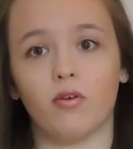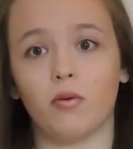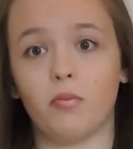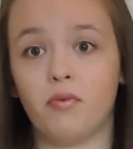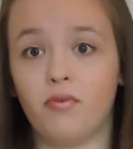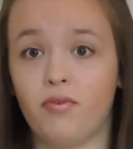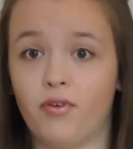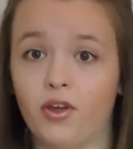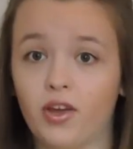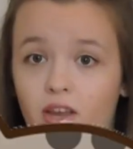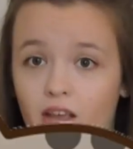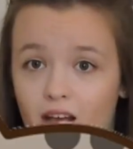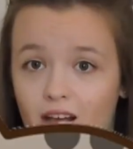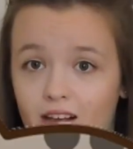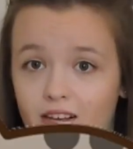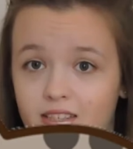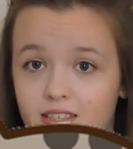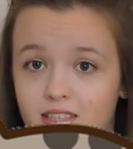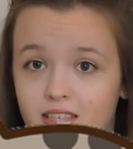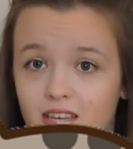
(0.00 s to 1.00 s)
I prefer
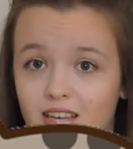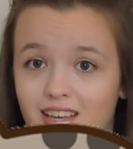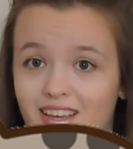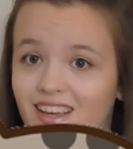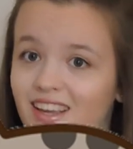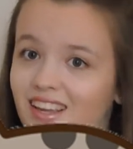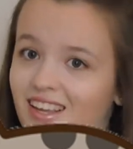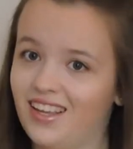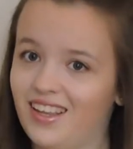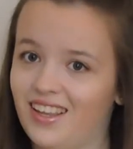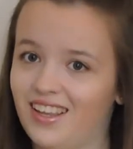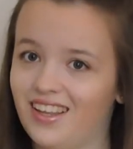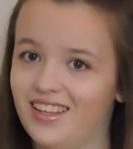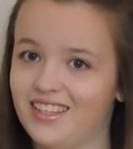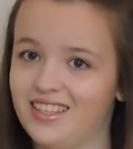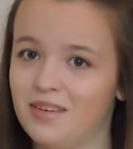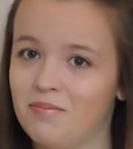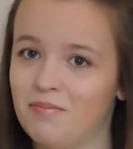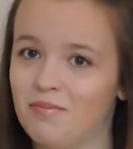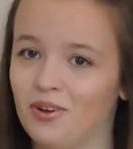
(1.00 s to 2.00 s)
cats.
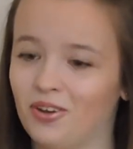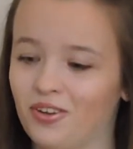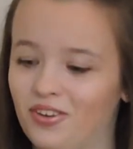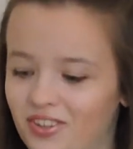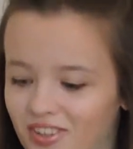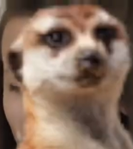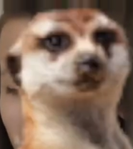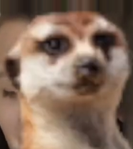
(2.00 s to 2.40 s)
Simple.